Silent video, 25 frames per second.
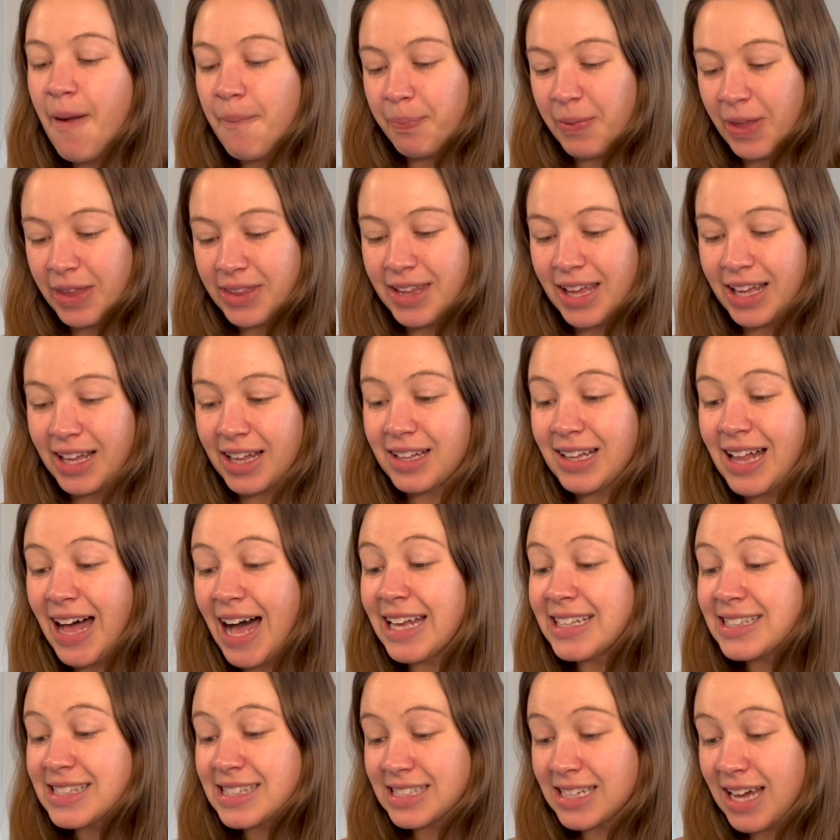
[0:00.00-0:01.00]
And then
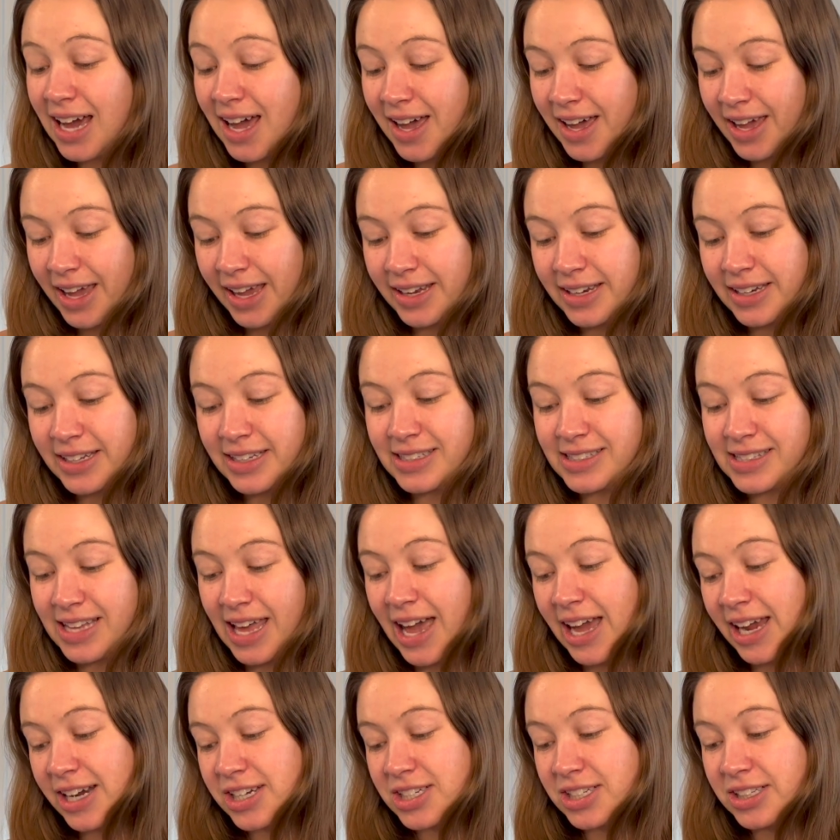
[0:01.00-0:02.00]
class 9 is
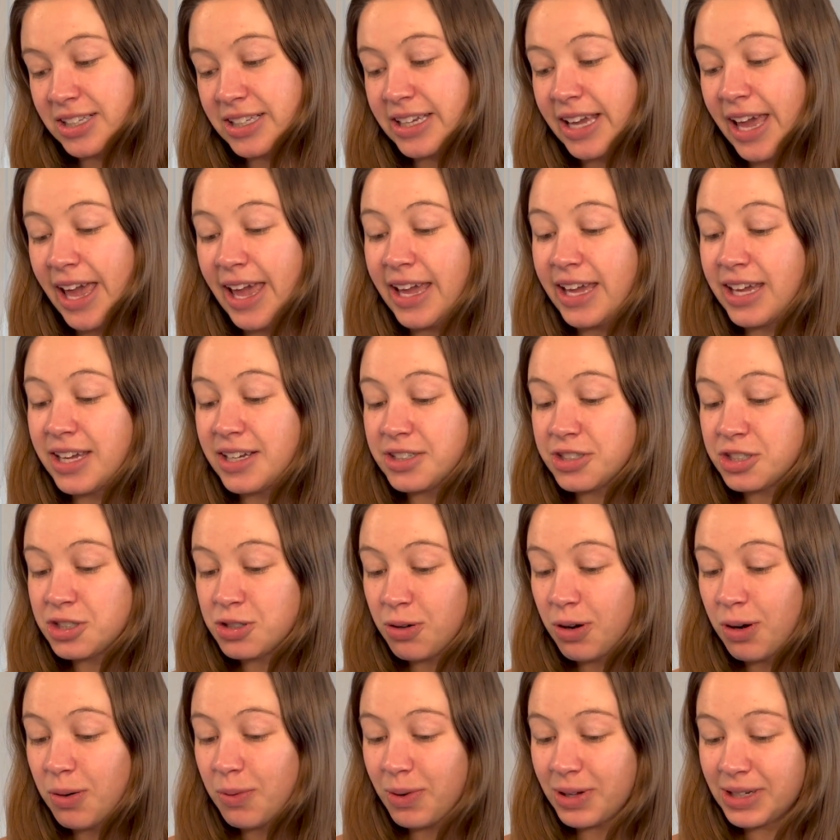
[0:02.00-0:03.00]
actually a
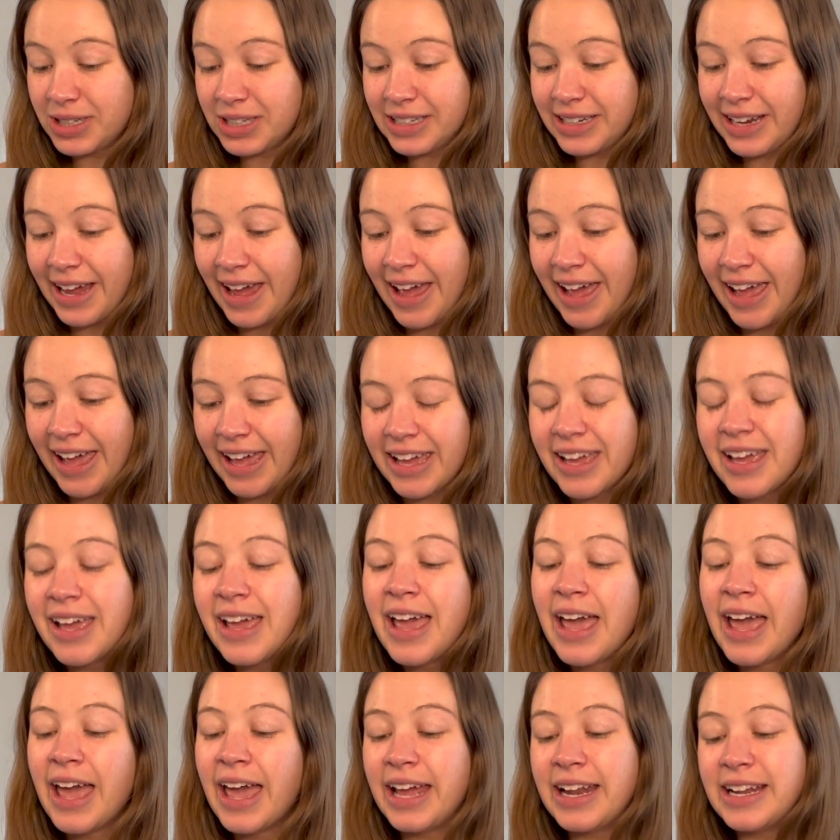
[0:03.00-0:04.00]
short one today.
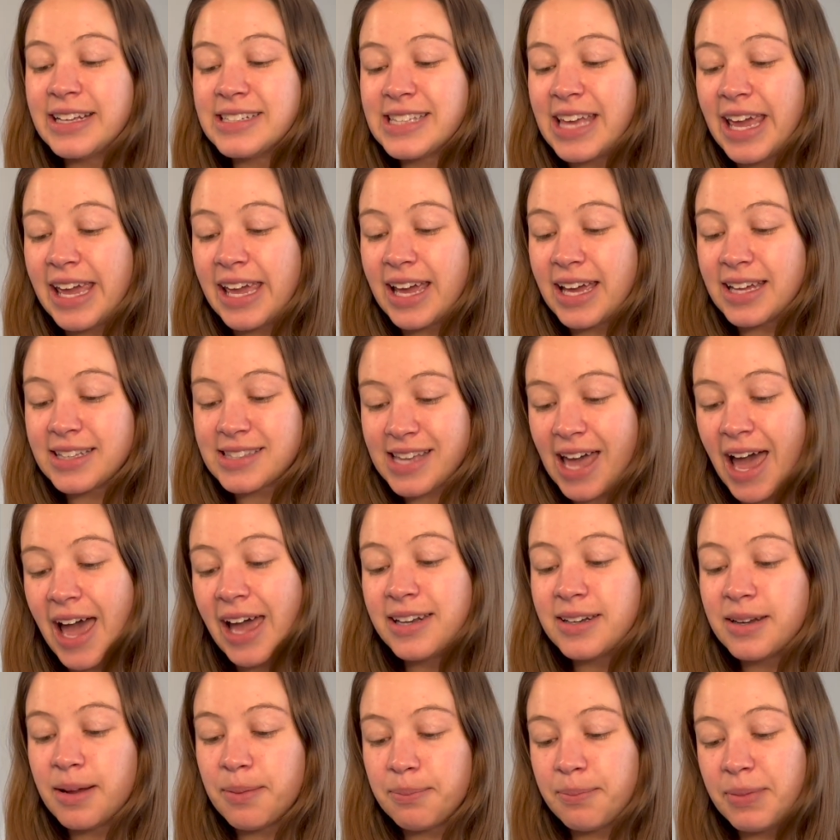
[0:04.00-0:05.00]
It is a
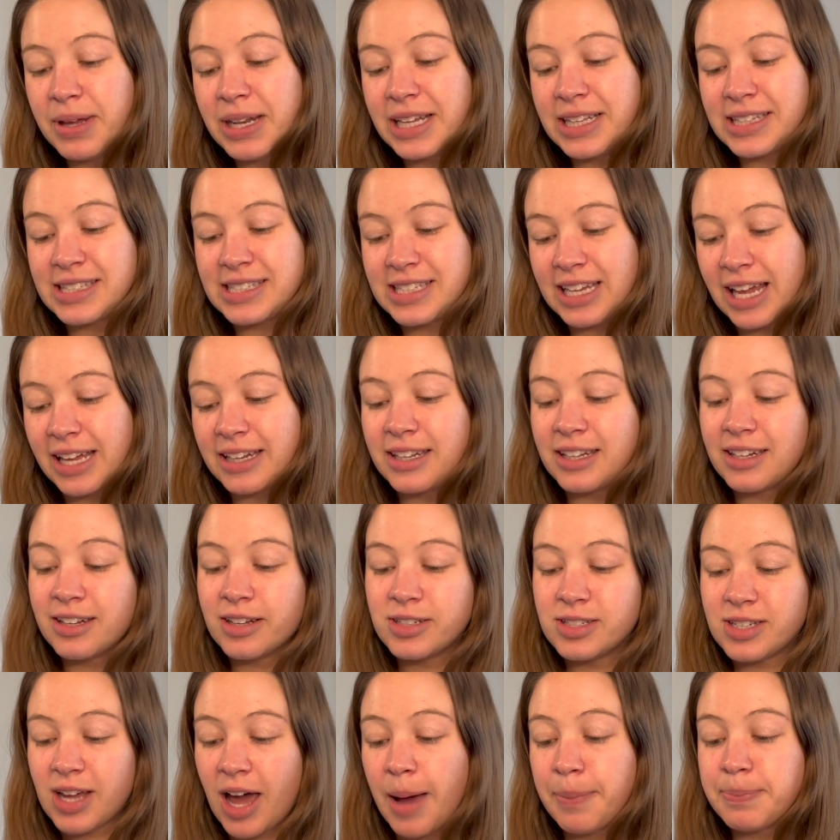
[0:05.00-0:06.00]
10-minute standing
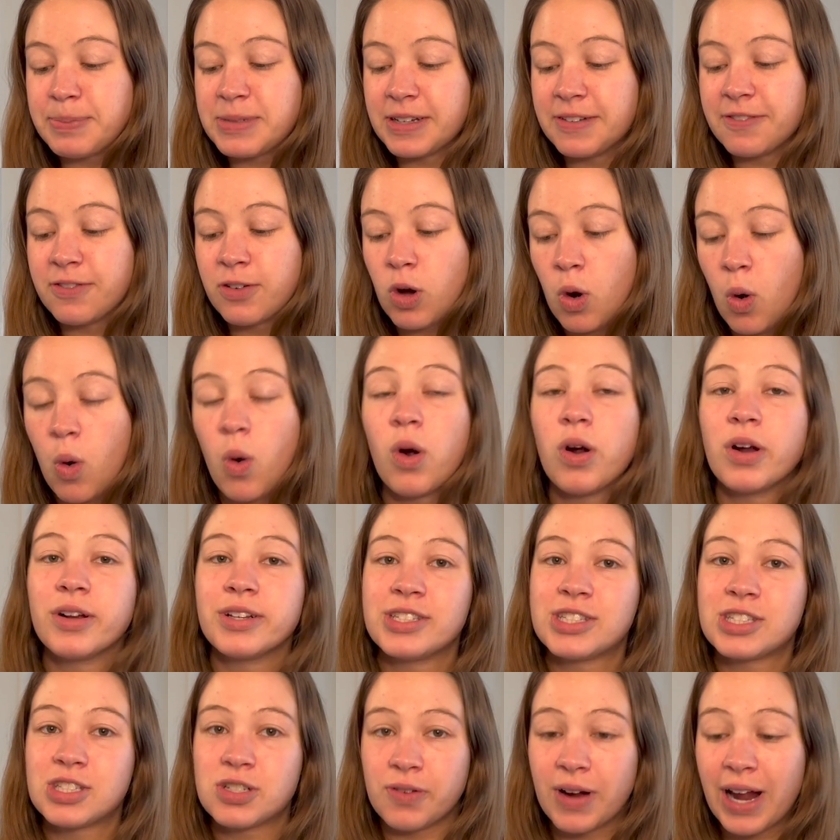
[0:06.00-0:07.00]
adaptive core
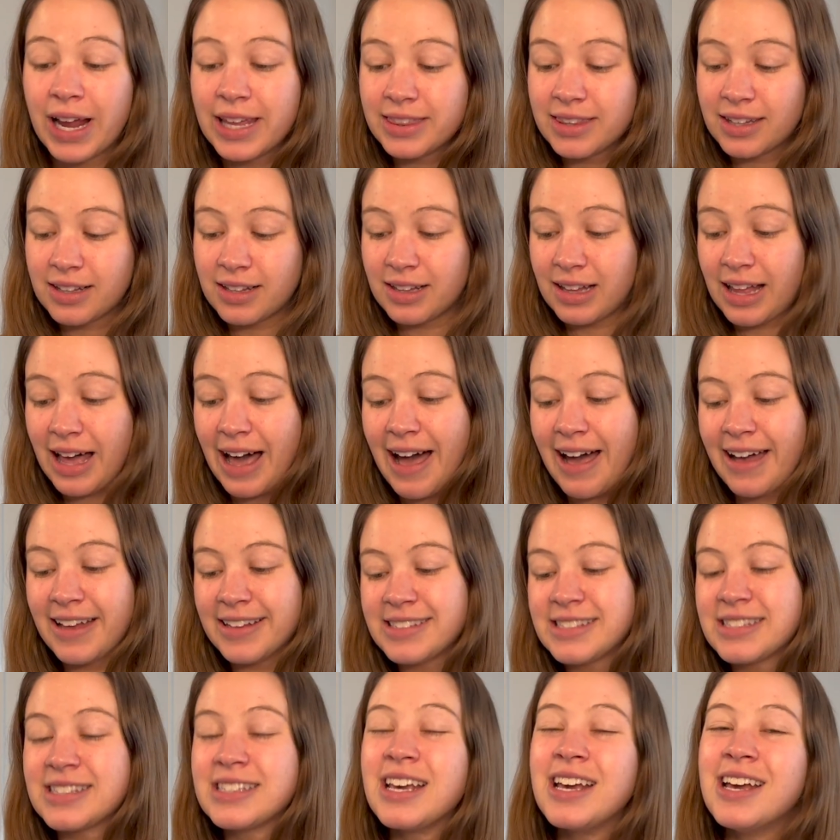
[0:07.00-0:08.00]
strength
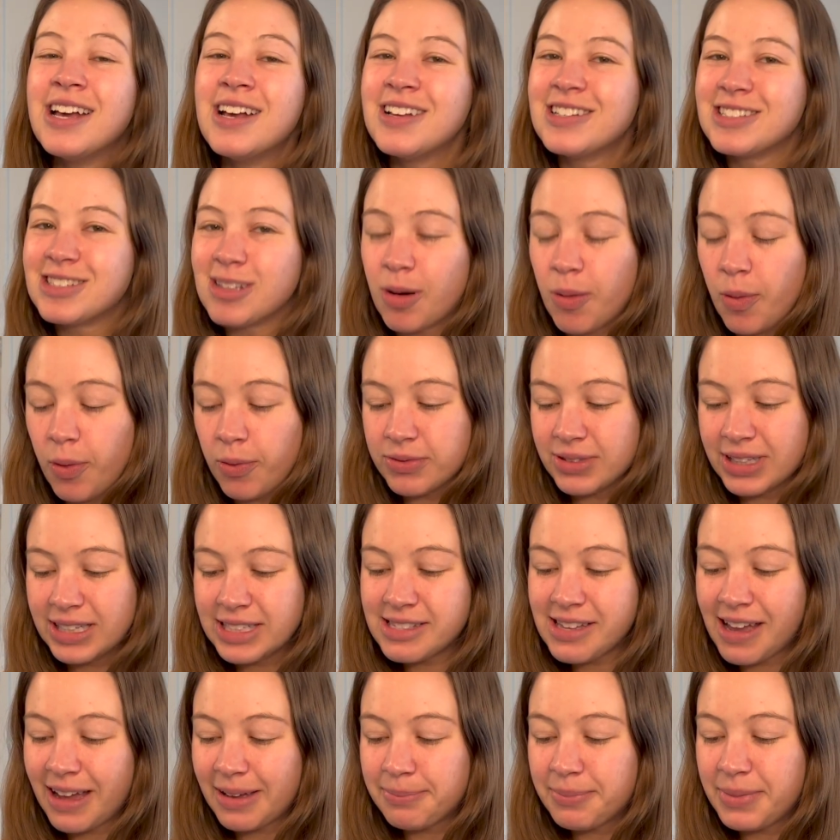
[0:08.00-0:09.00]
class. So only
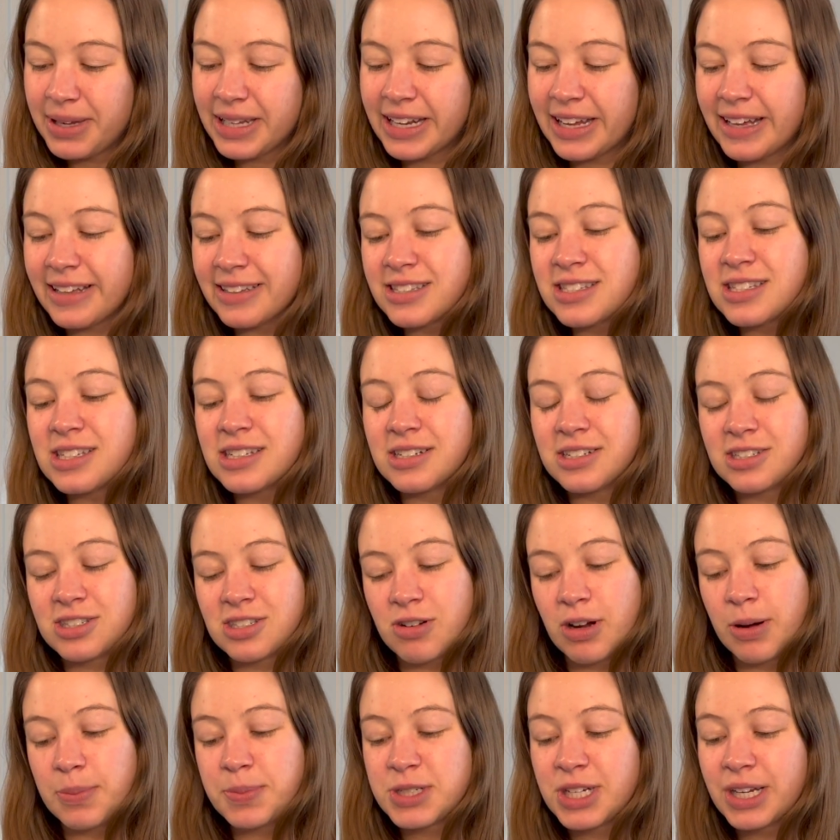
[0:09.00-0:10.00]
10 minutes. The
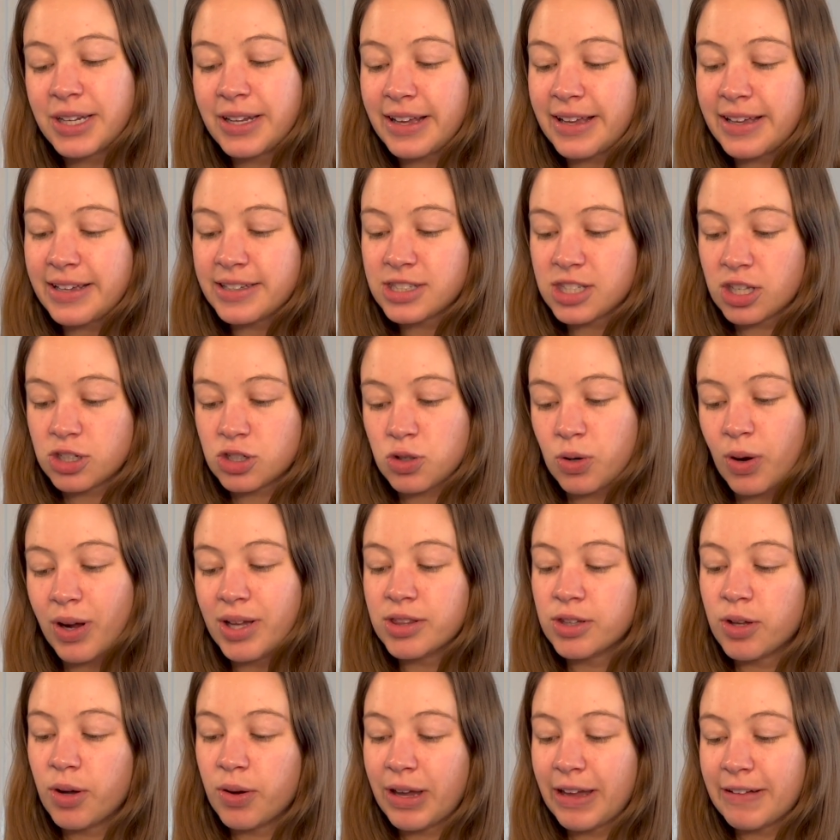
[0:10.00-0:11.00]
description is
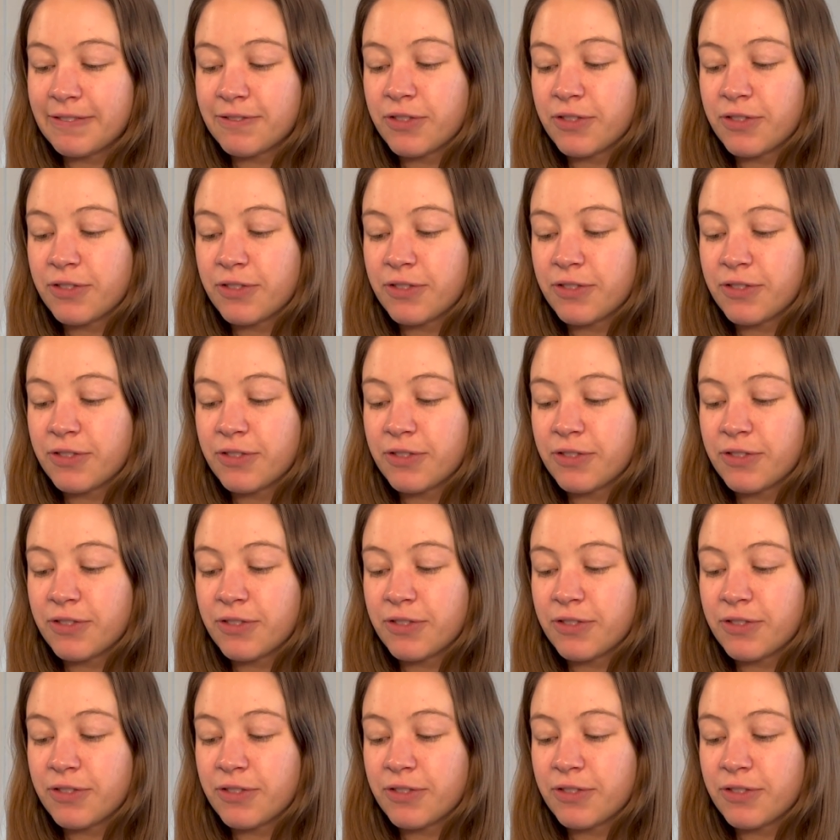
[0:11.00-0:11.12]
join Logan